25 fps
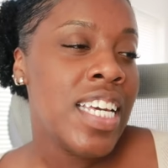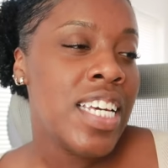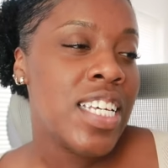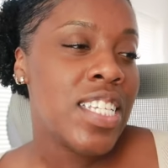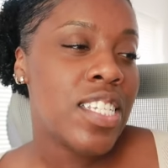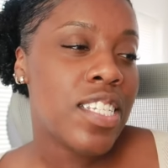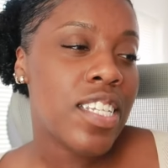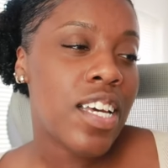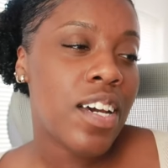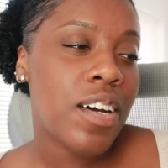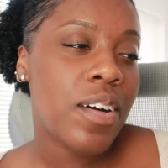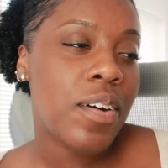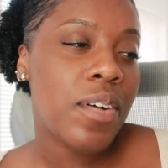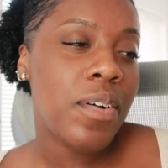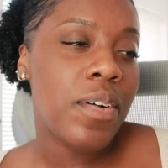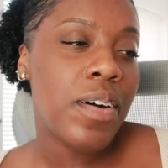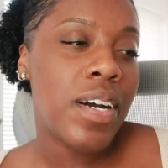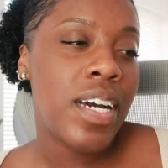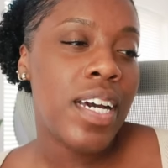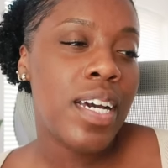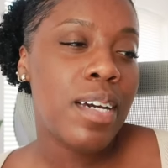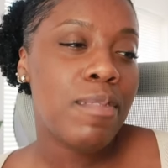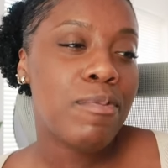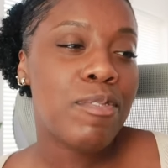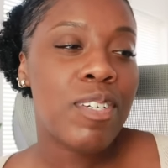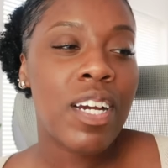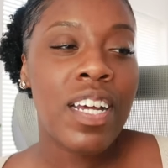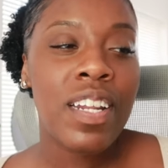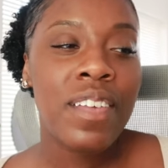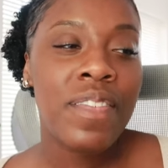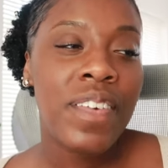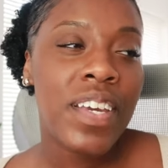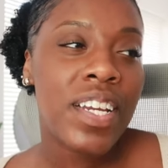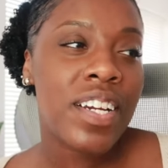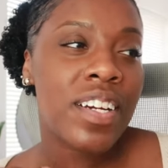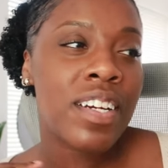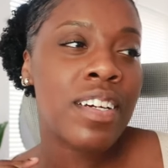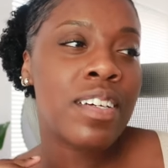so i'm trying to
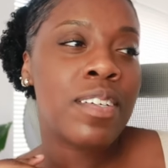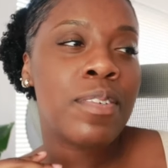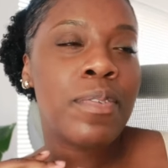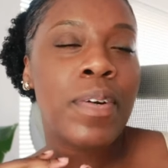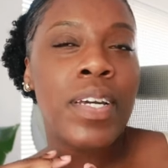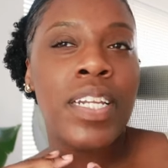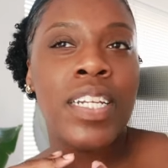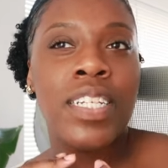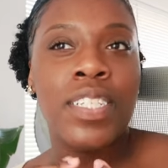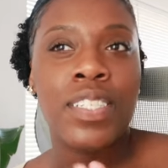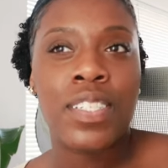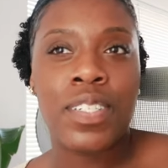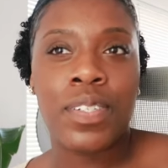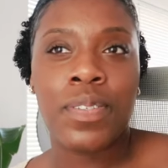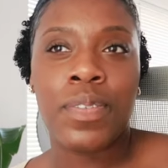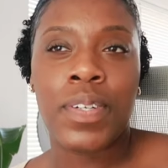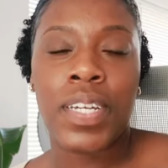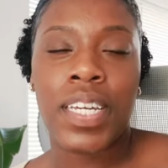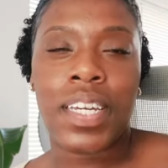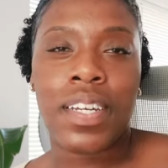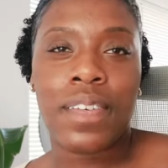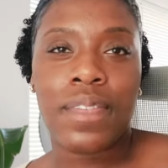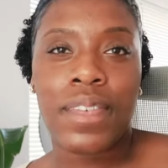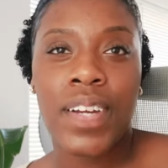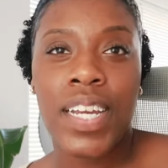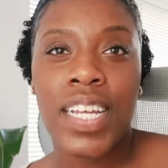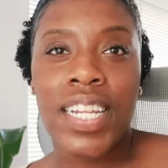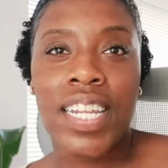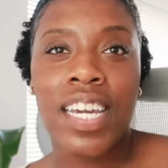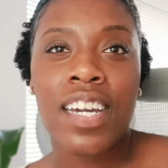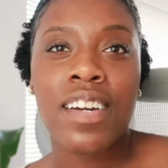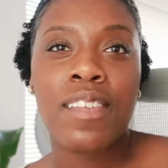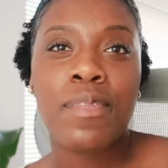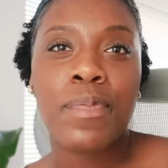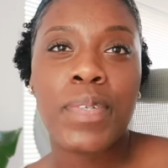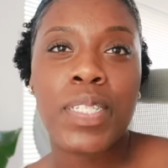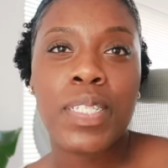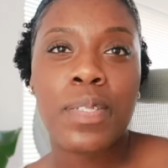figure out a way to do it right
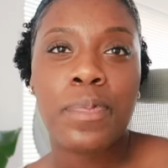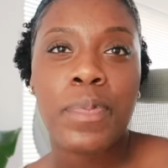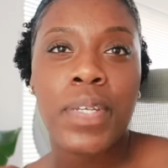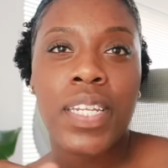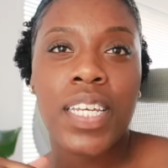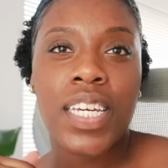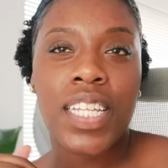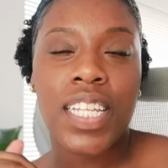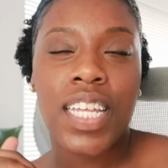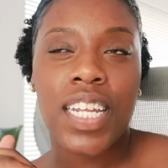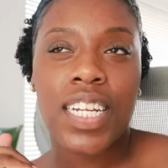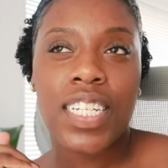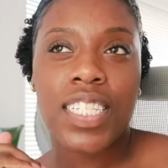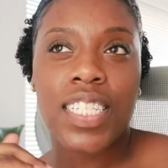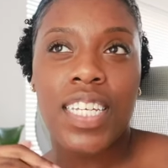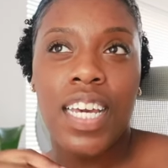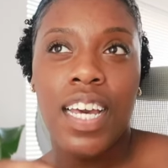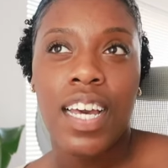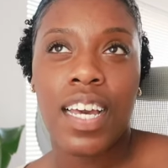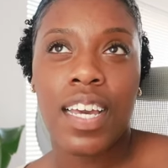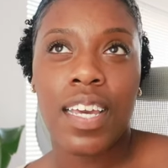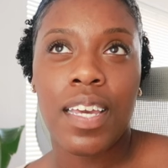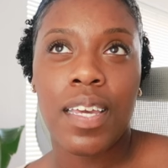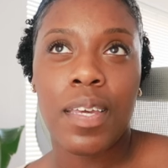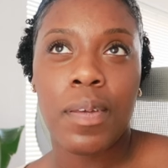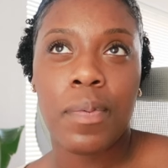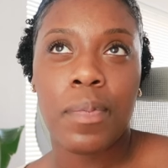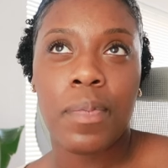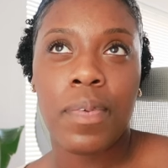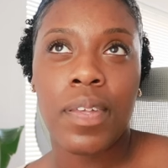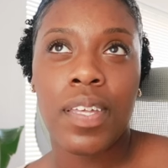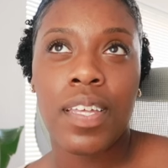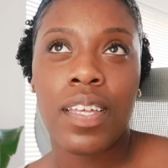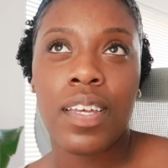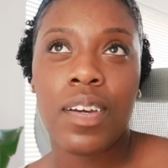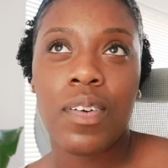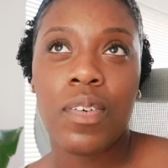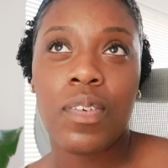now i've been spending a lot of time
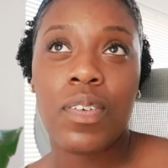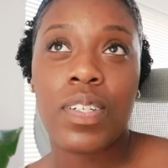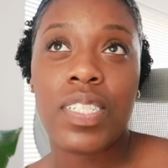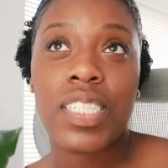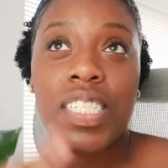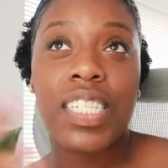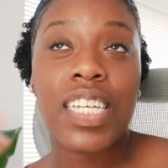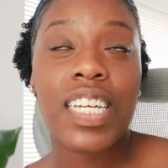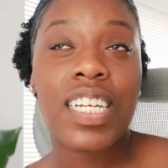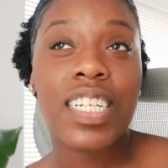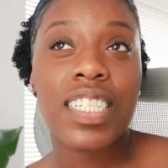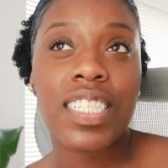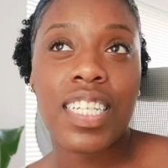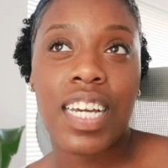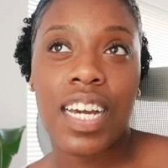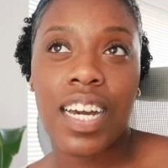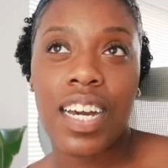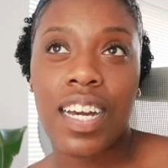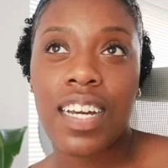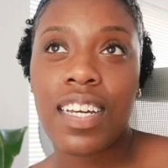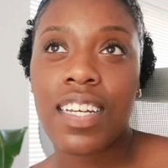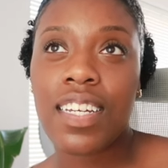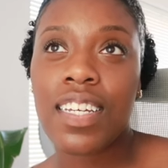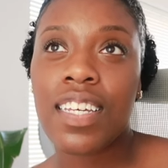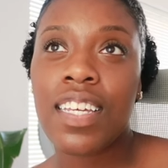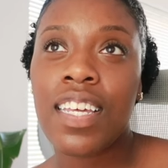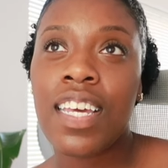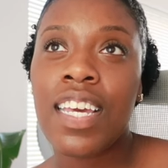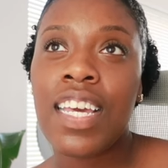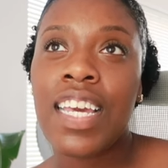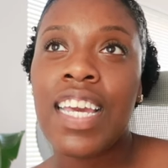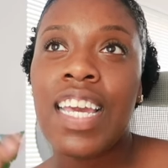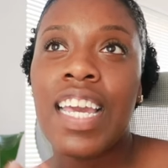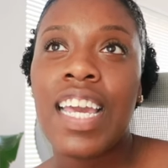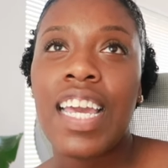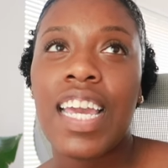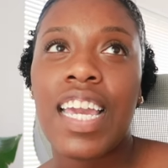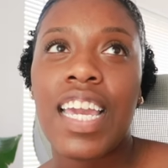on tiktok
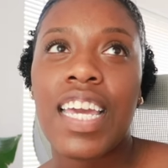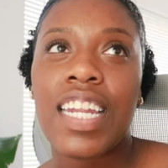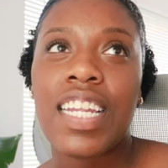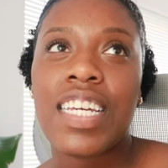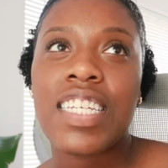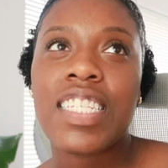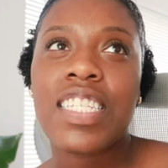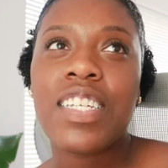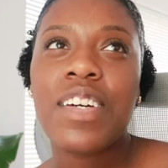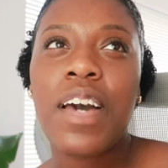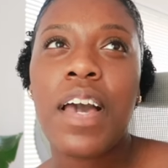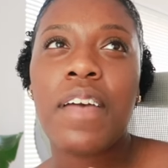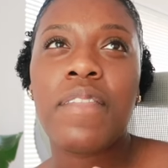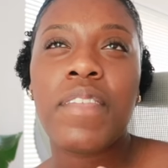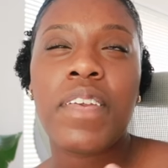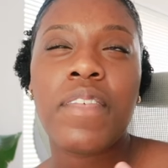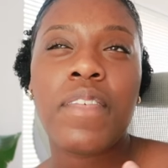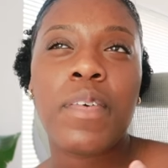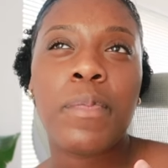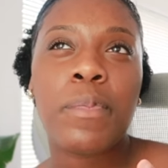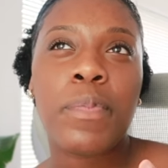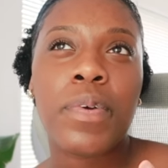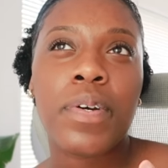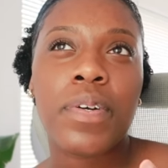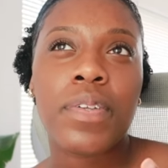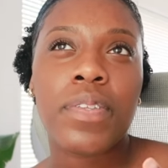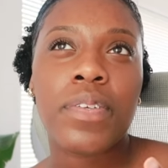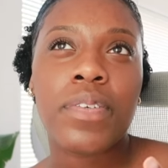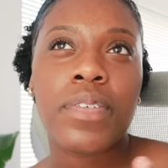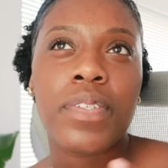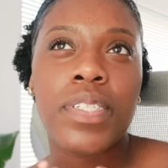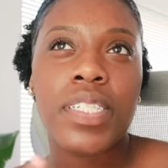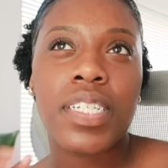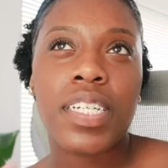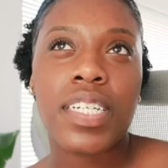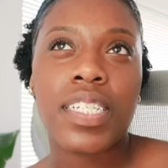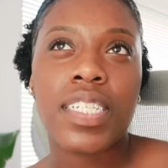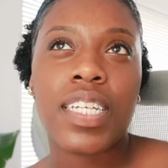and i still haven't even broke through
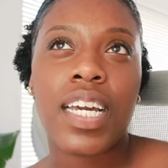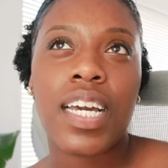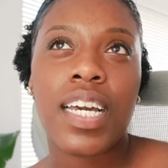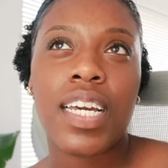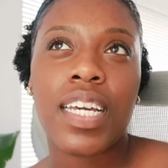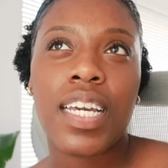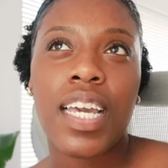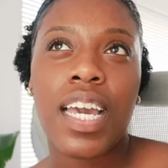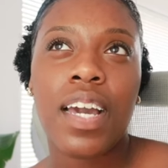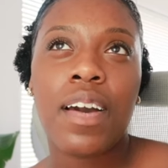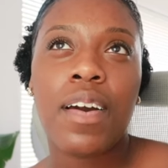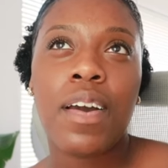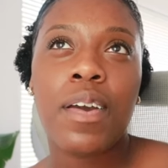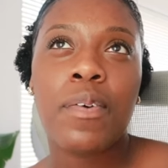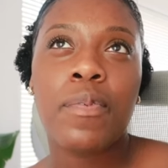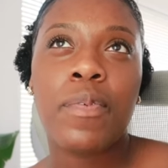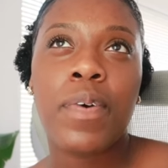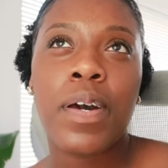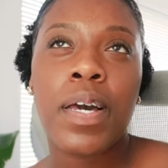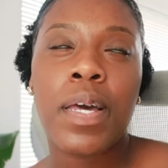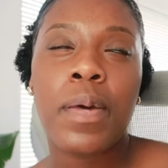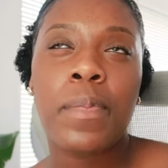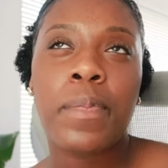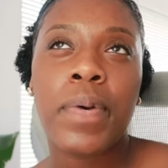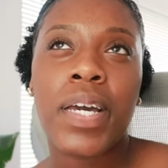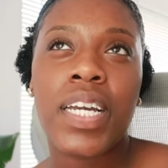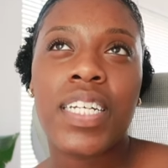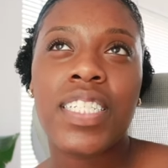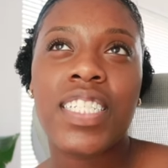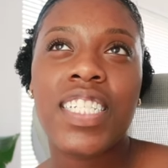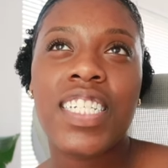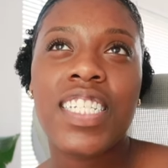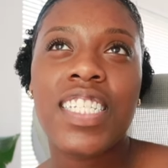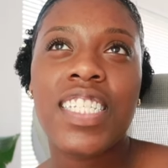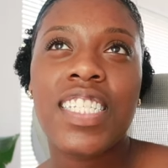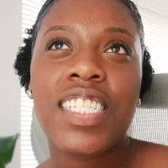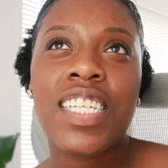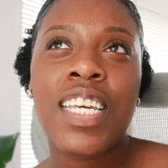on tiktok how i want but i
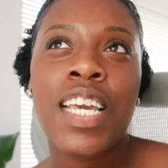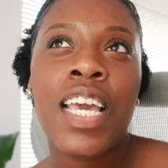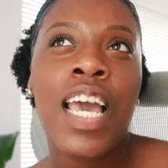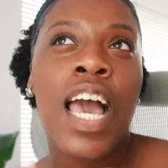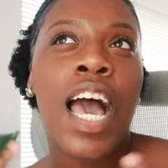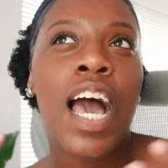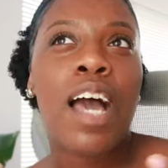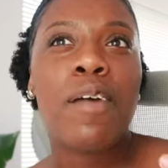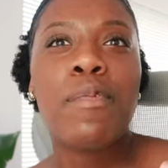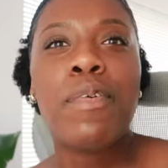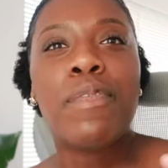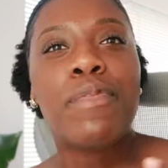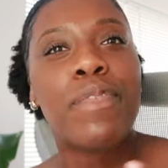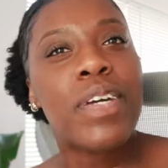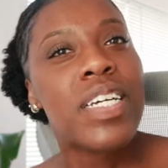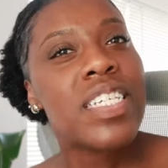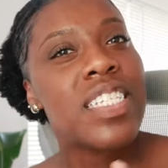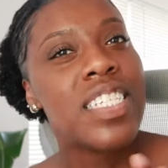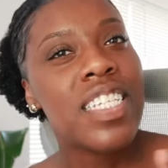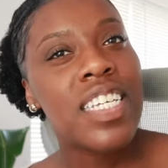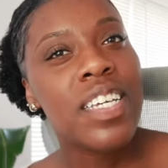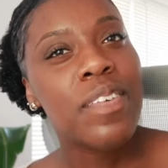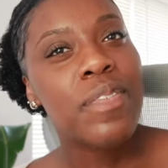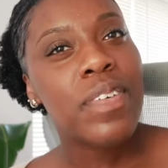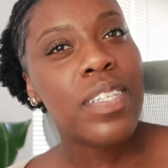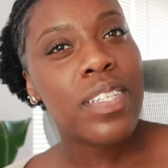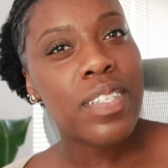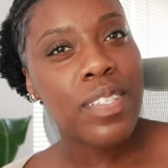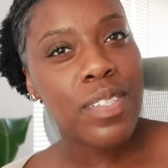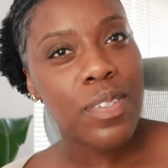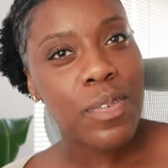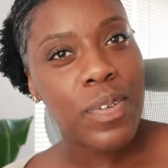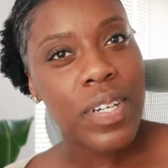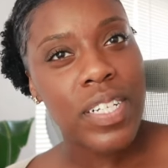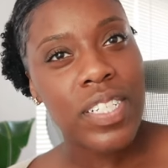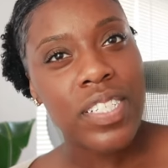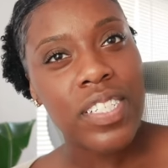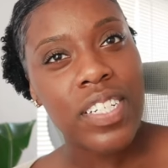just i've been wrestling with this
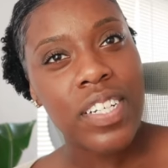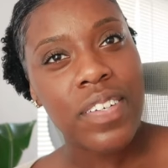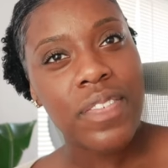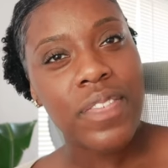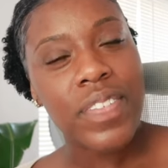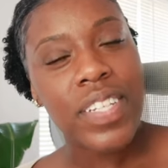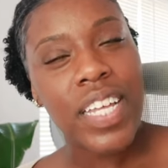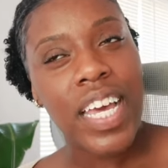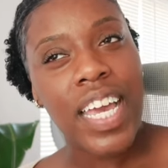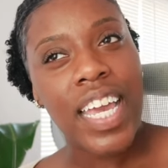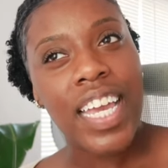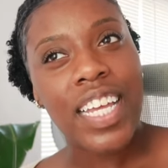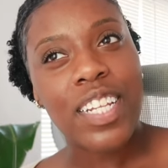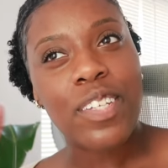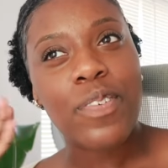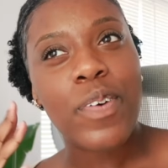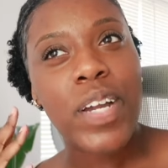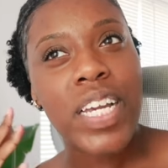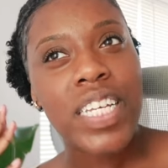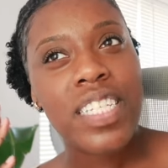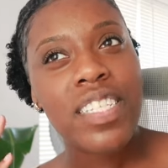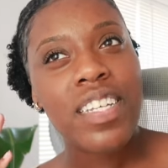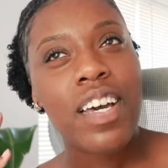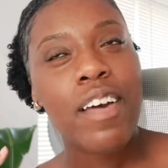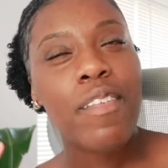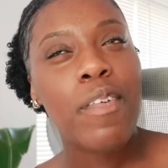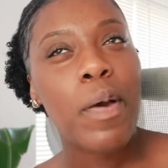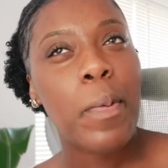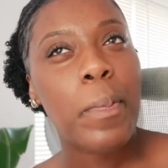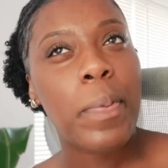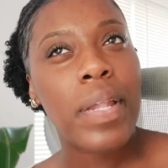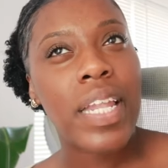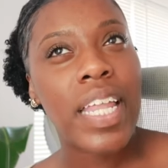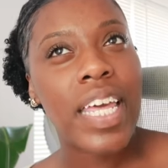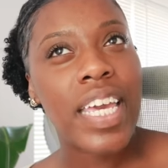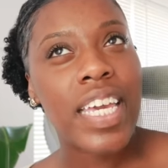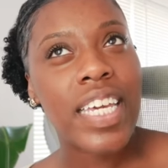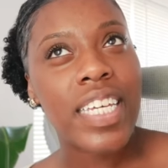question of like do i still have a
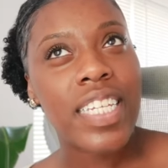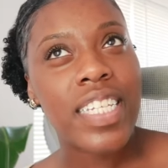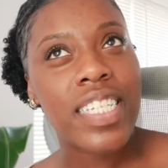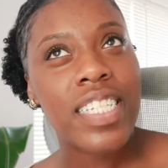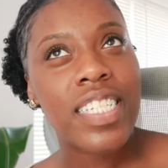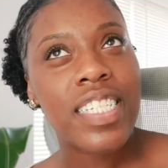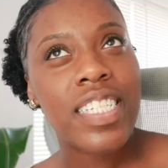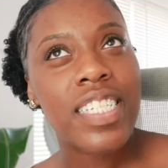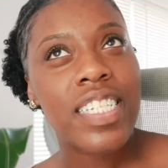place